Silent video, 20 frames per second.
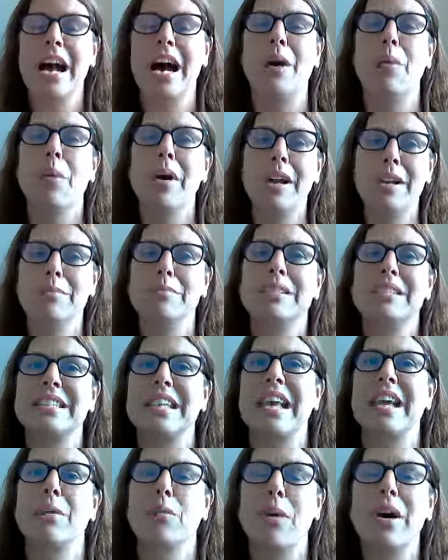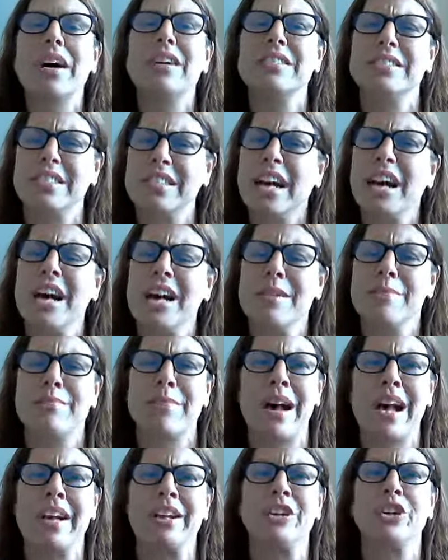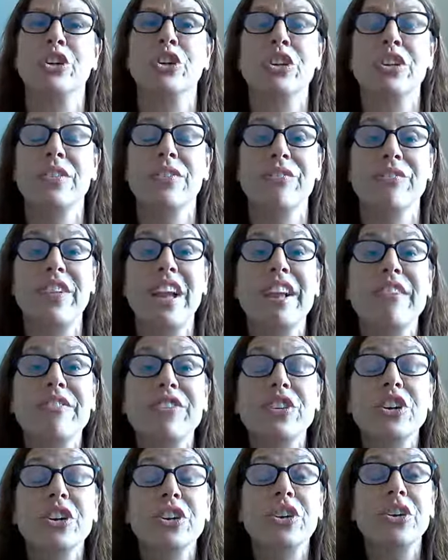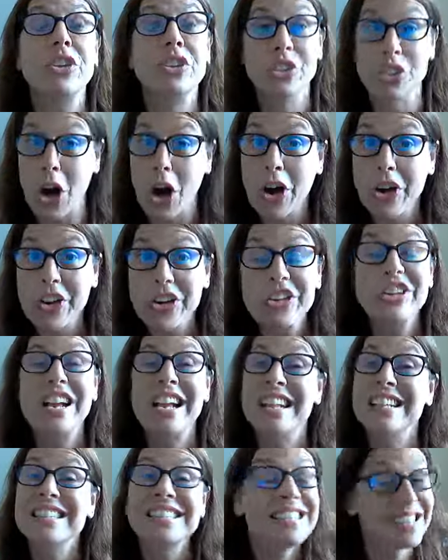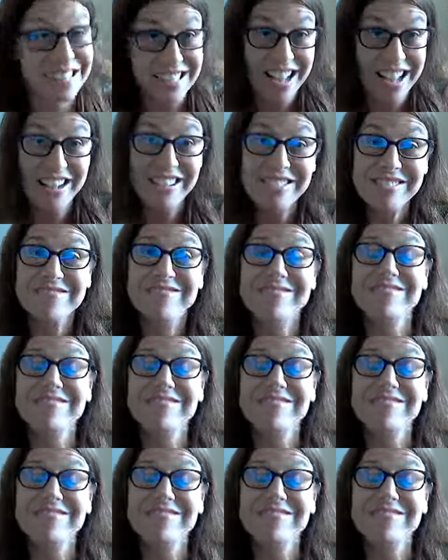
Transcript: I want Him to say, "Well done, my good and faithful daughter and son."